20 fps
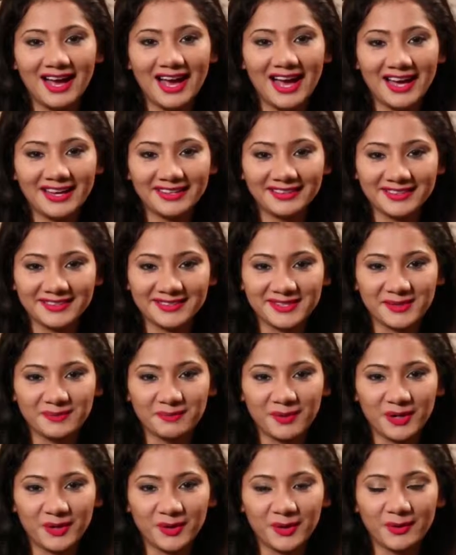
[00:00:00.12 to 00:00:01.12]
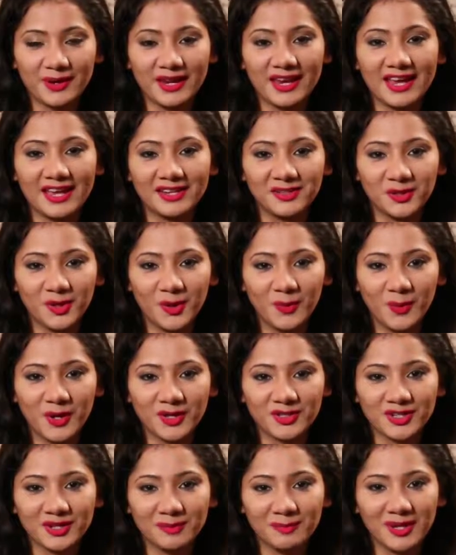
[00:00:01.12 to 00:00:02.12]
Hi, this is Pankhurie and you're
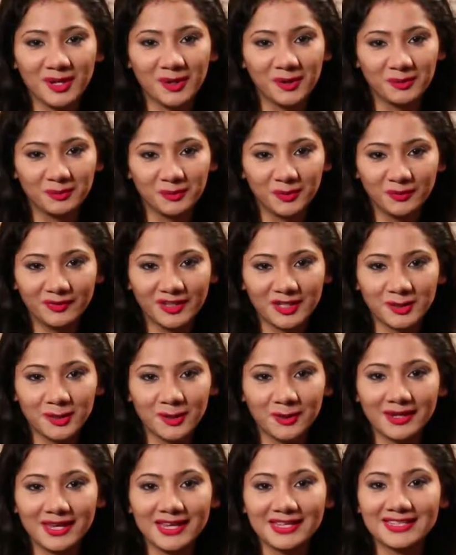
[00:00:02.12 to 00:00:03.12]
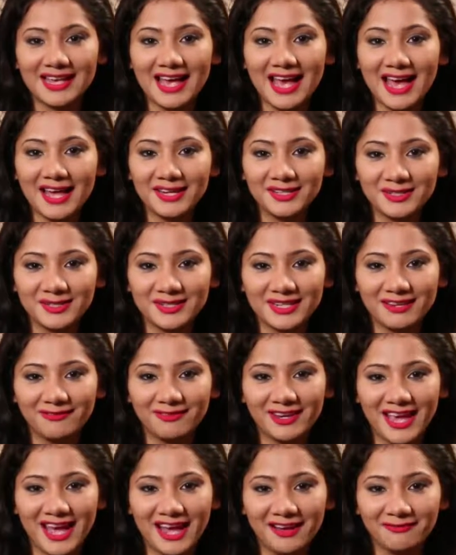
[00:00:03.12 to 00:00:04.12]
watching me on Movie Talkies and today
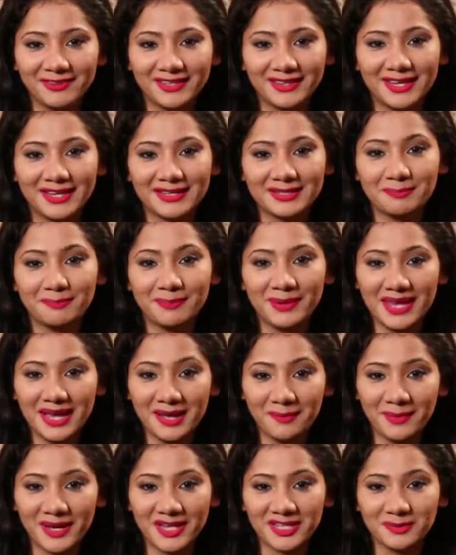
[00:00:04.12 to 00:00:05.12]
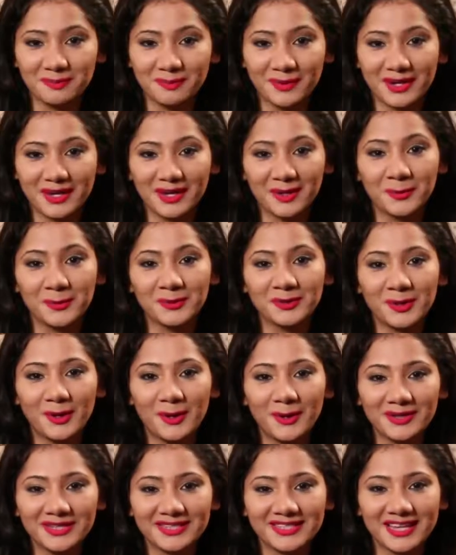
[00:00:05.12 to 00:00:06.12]
we have with us Pia Bajpai who's
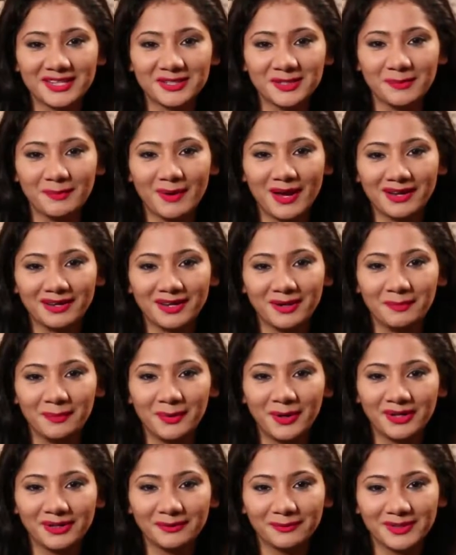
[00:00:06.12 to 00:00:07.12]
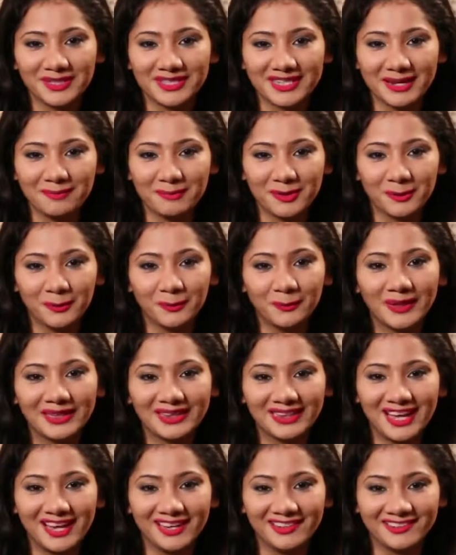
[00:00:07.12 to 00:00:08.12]
all set to mark her Bollywood debut
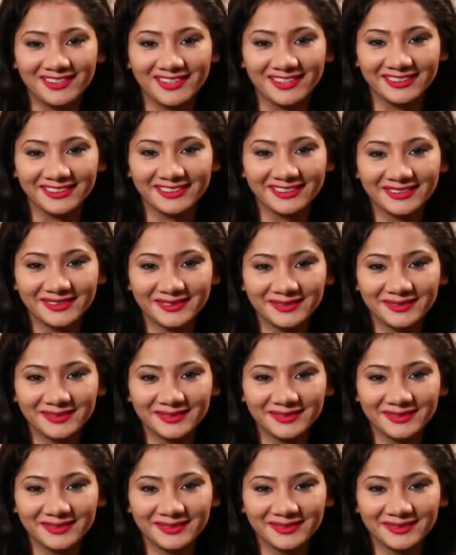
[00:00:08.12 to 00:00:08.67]
with Laal Rang.